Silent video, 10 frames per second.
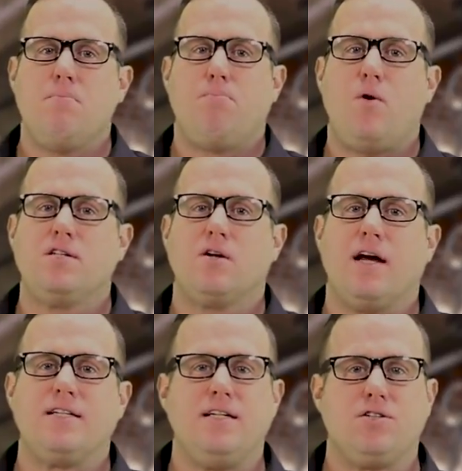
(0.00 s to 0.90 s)
Points are
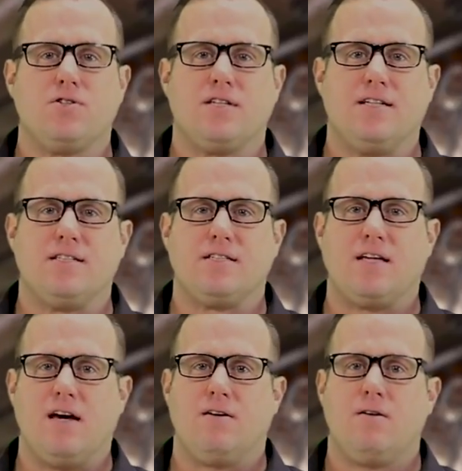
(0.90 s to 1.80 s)
like t-shirt sizes
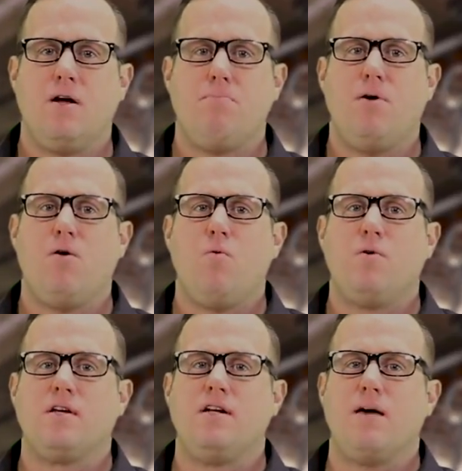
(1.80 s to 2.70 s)
scale, but
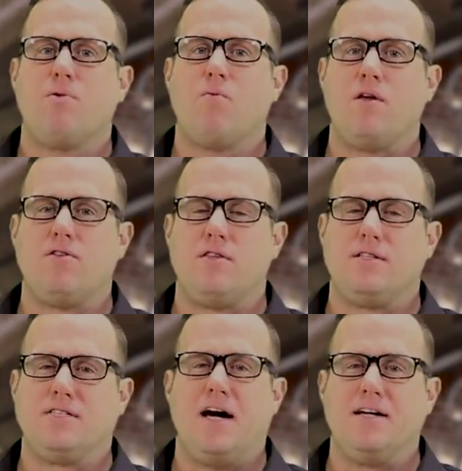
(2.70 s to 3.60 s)
with a number rather than
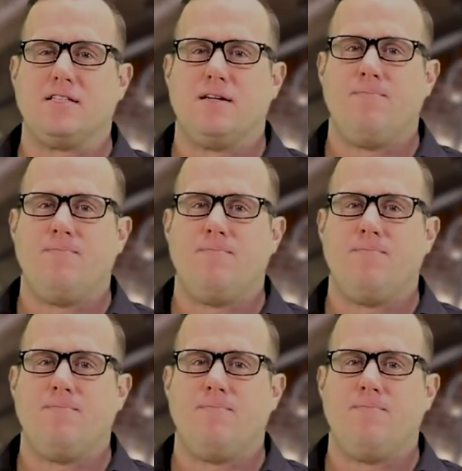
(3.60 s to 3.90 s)
the size.